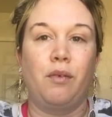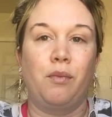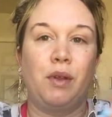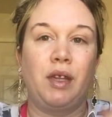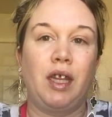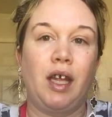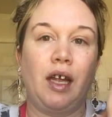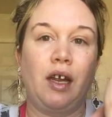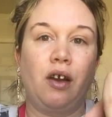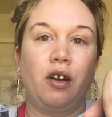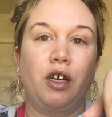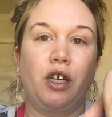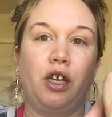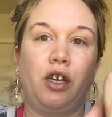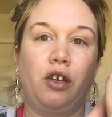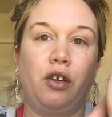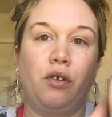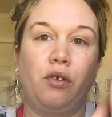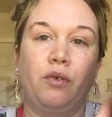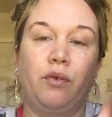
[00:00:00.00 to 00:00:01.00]
But they are
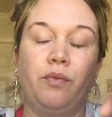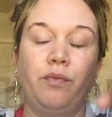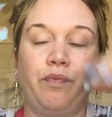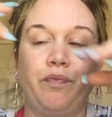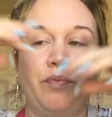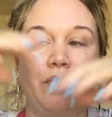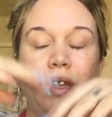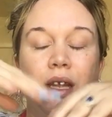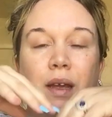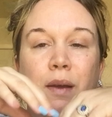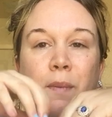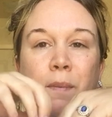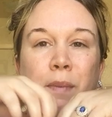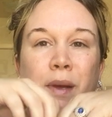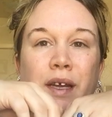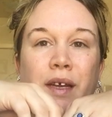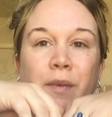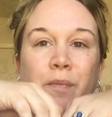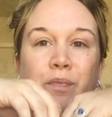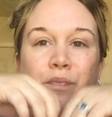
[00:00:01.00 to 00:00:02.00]
cute.
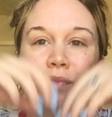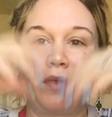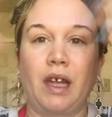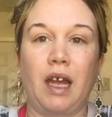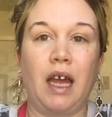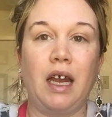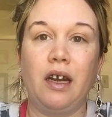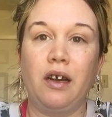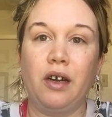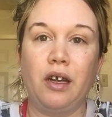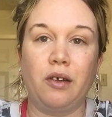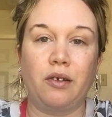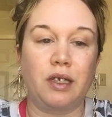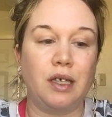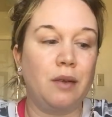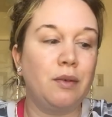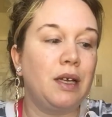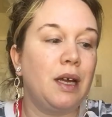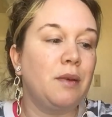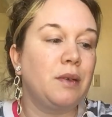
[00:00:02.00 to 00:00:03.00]
But I don't know.
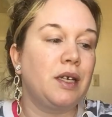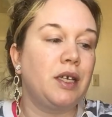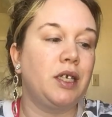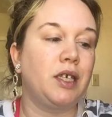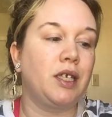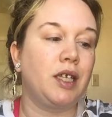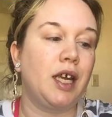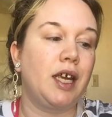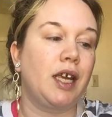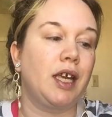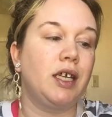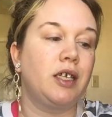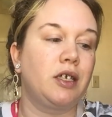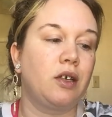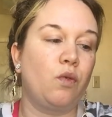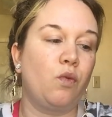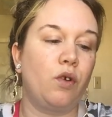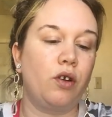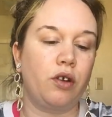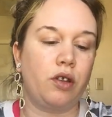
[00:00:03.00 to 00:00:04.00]
Sometimes I just think, is
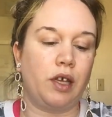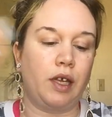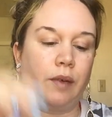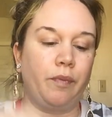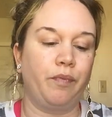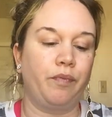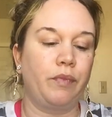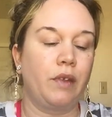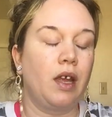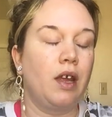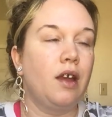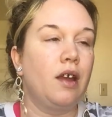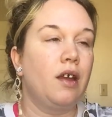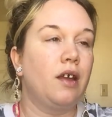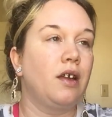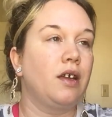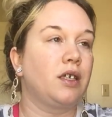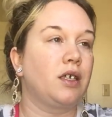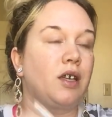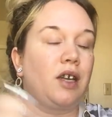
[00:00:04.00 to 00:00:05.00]
it worth it?
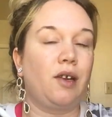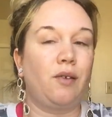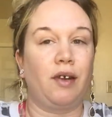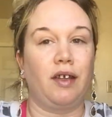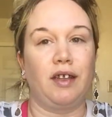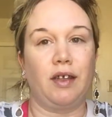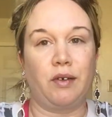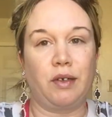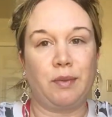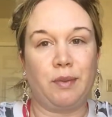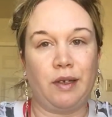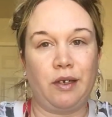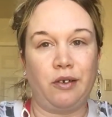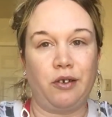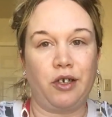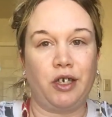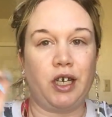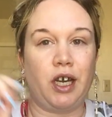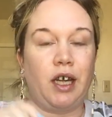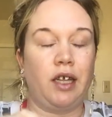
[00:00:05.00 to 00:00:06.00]
So anyway, that was my
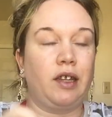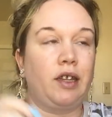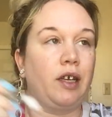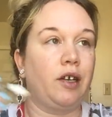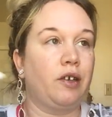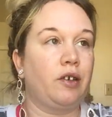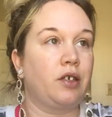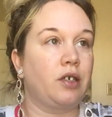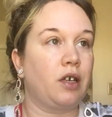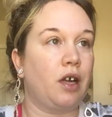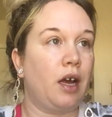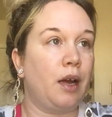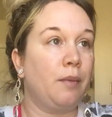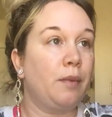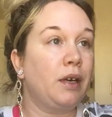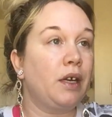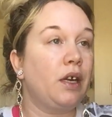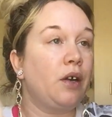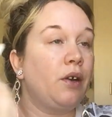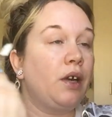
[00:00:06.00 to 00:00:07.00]
little chat there. So I'm
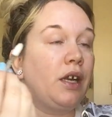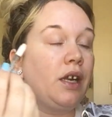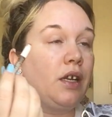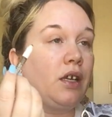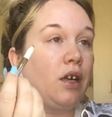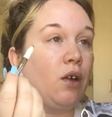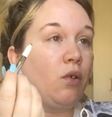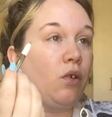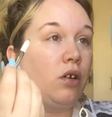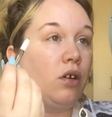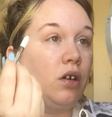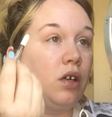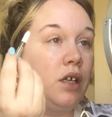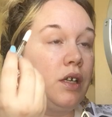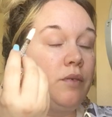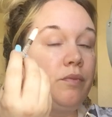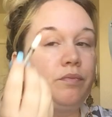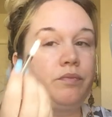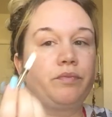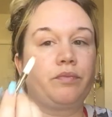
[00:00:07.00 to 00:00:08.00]
going to go ahead and go
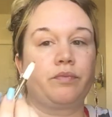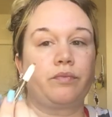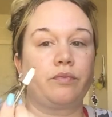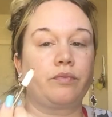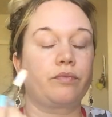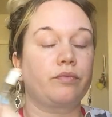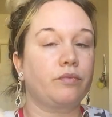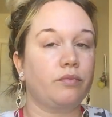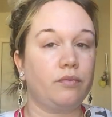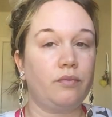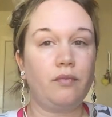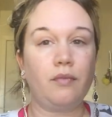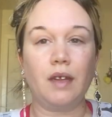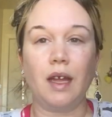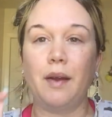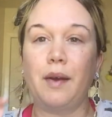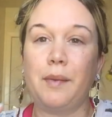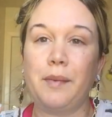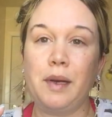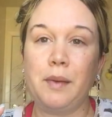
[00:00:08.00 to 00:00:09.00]
on.
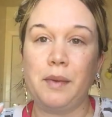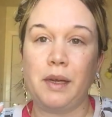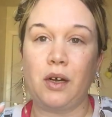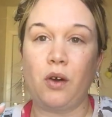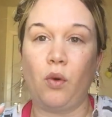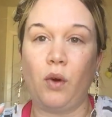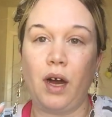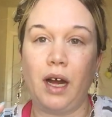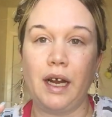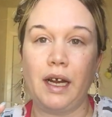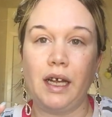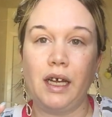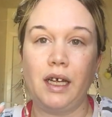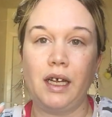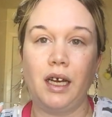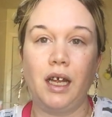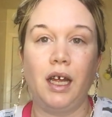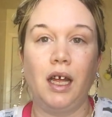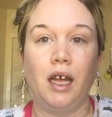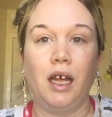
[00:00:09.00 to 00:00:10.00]
I'm going to be
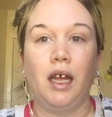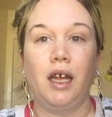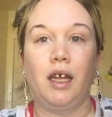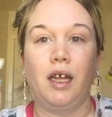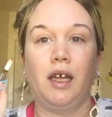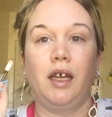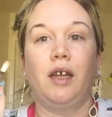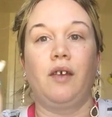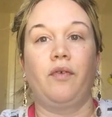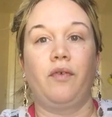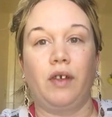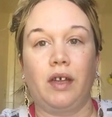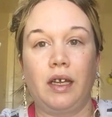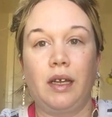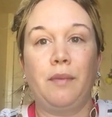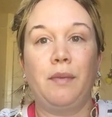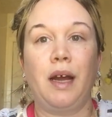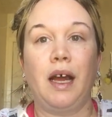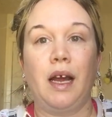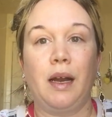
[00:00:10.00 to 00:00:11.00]
quiet, fill
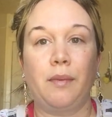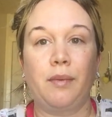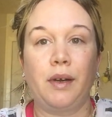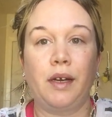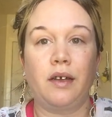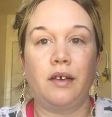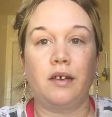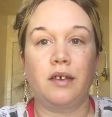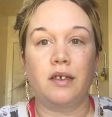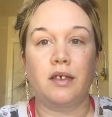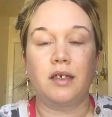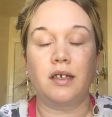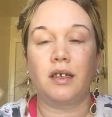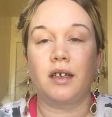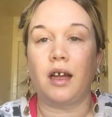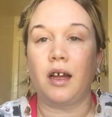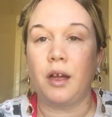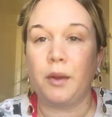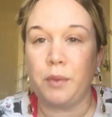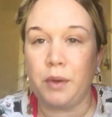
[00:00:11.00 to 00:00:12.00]
in my eyebrows.
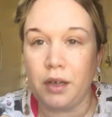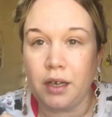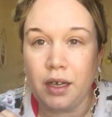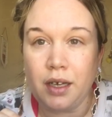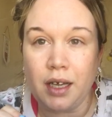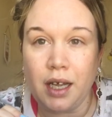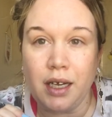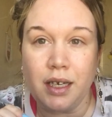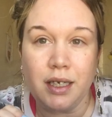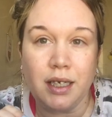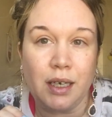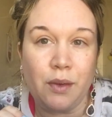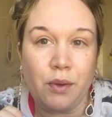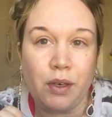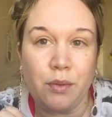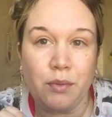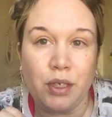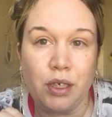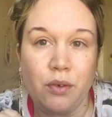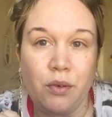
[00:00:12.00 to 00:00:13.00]
I hope you can kind of see
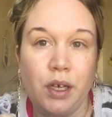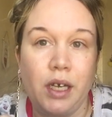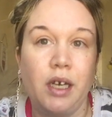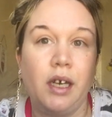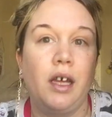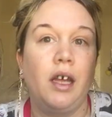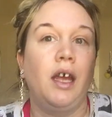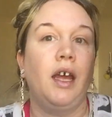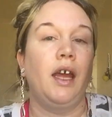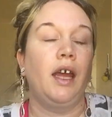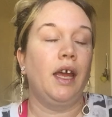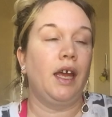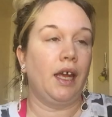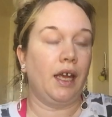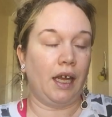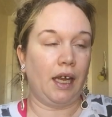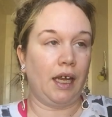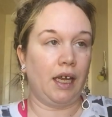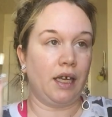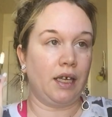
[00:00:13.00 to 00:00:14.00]
what I'm doing.
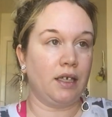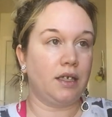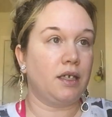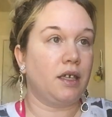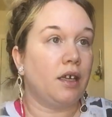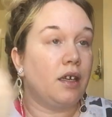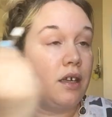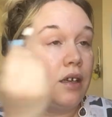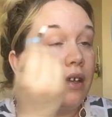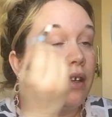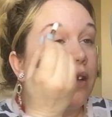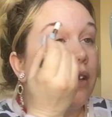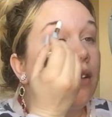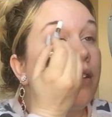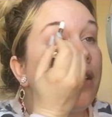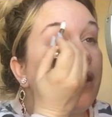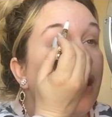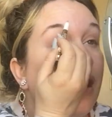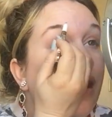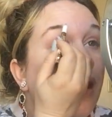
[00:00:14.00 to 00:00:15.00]
And
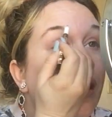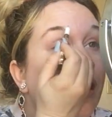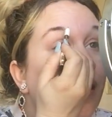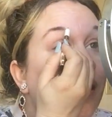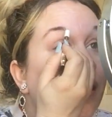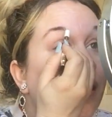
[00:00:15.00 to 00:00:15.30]
yeah.